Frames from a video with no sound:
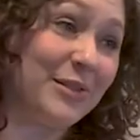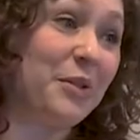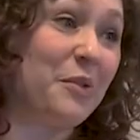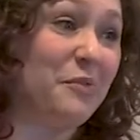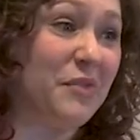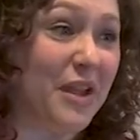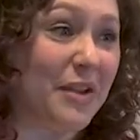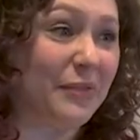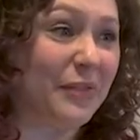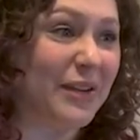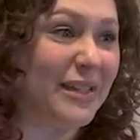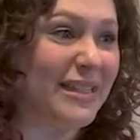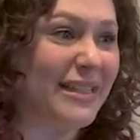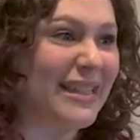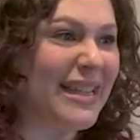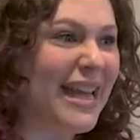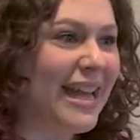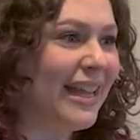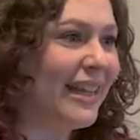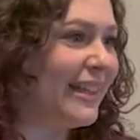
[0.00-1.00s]
favorites.
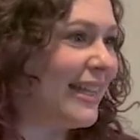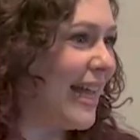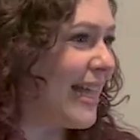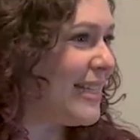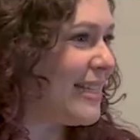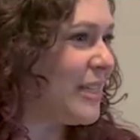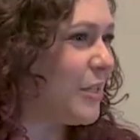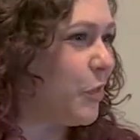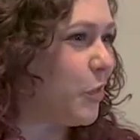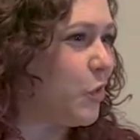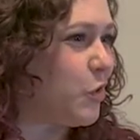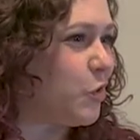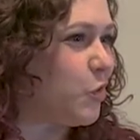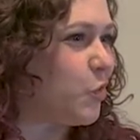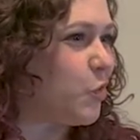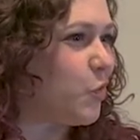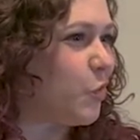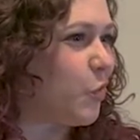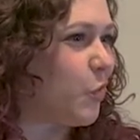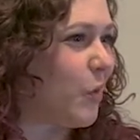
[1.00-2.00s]
That's the
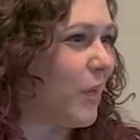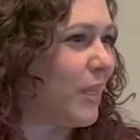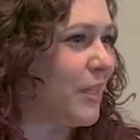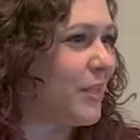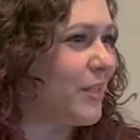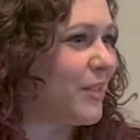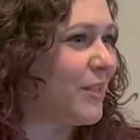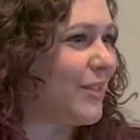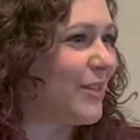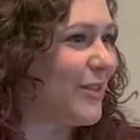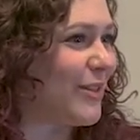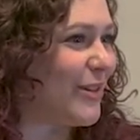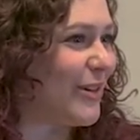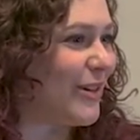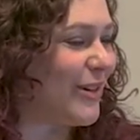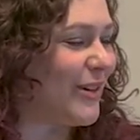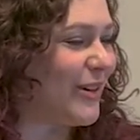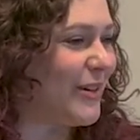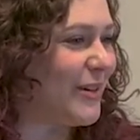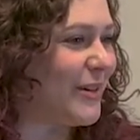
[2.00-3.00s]

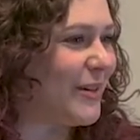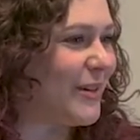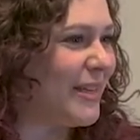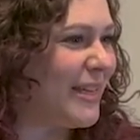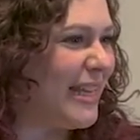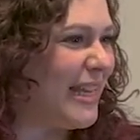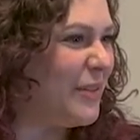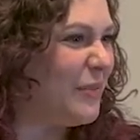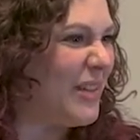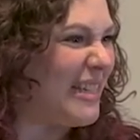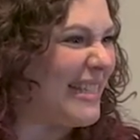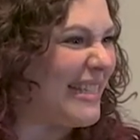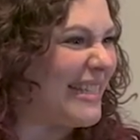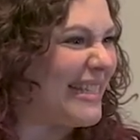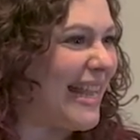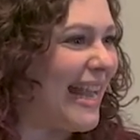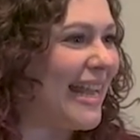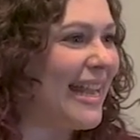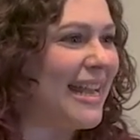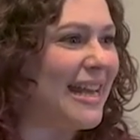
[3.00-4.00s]
trickster. Even
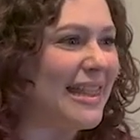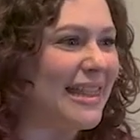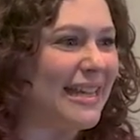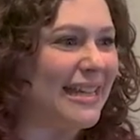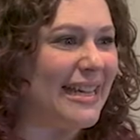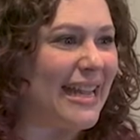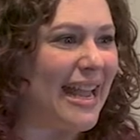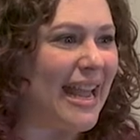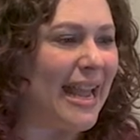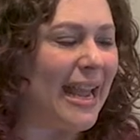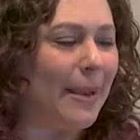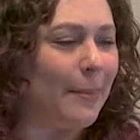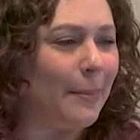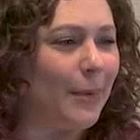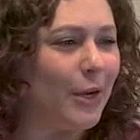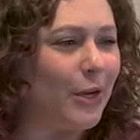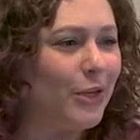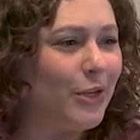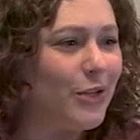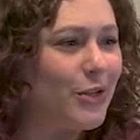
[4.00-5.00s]
saying the name,
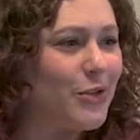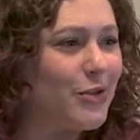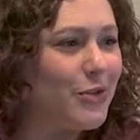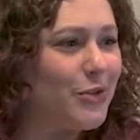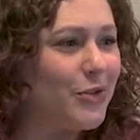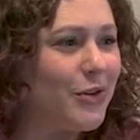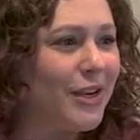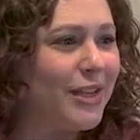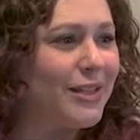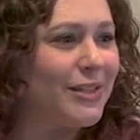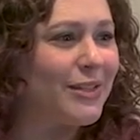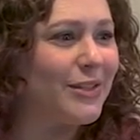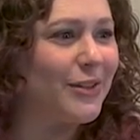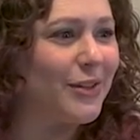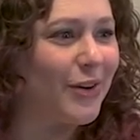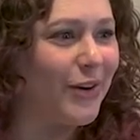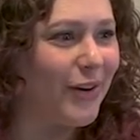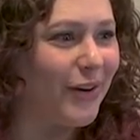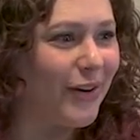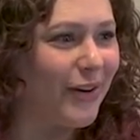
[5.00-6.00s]

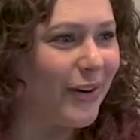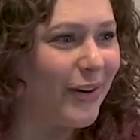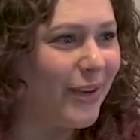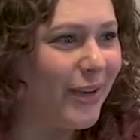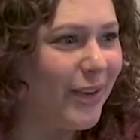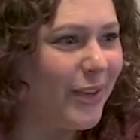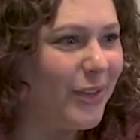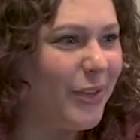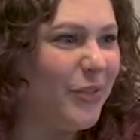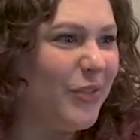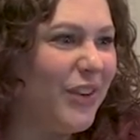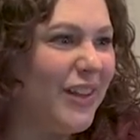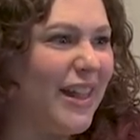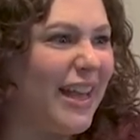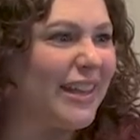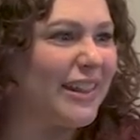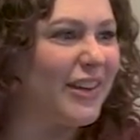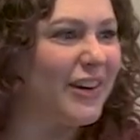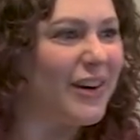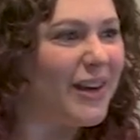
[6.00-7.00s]
trickster, you feel
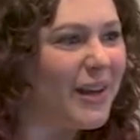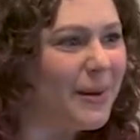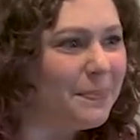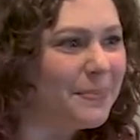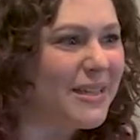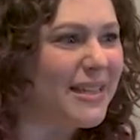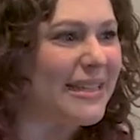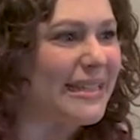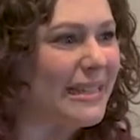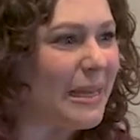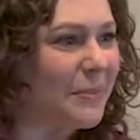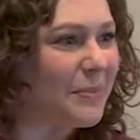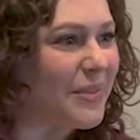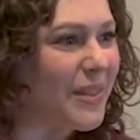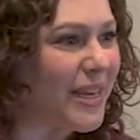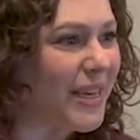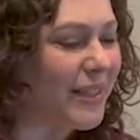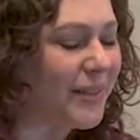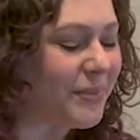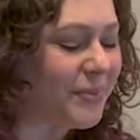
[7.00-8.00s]
like they're up to
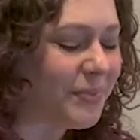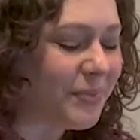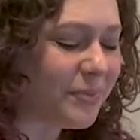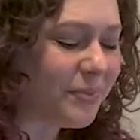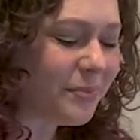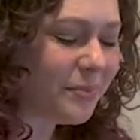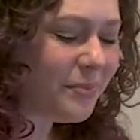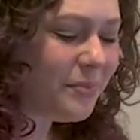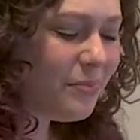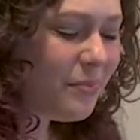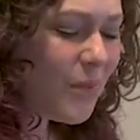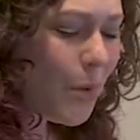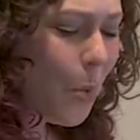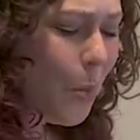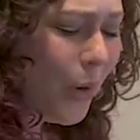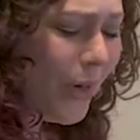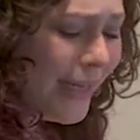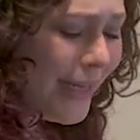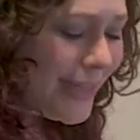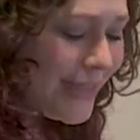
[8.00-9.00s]
something.
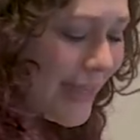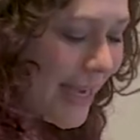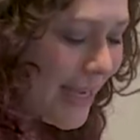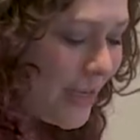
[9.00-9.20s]
What is a